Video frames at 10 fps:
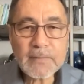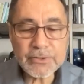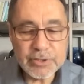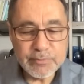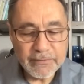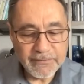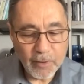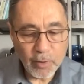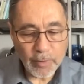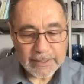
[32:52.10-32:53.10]
to move
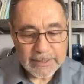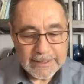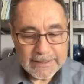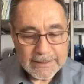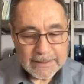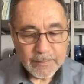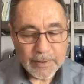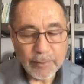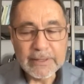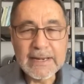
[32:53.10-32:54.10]
forward. We
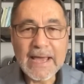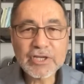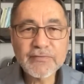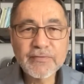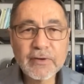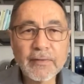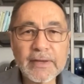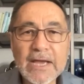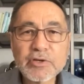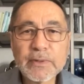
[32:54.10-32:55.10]
were in Nashville, the
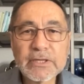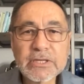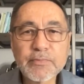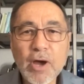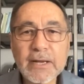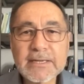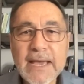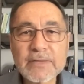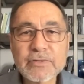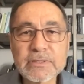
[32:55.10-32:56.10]
National Religious
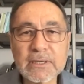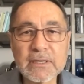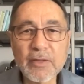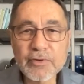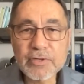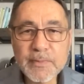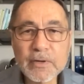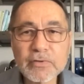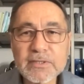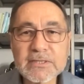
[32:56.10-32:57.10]
Broadcasters, and another
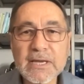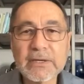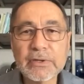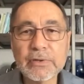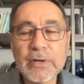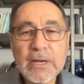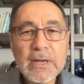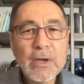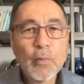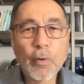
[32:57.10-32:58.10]
spiritual son who
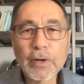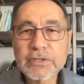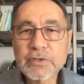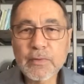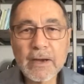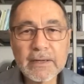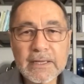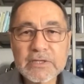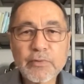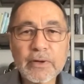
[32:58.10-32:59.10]
works throughout Israel.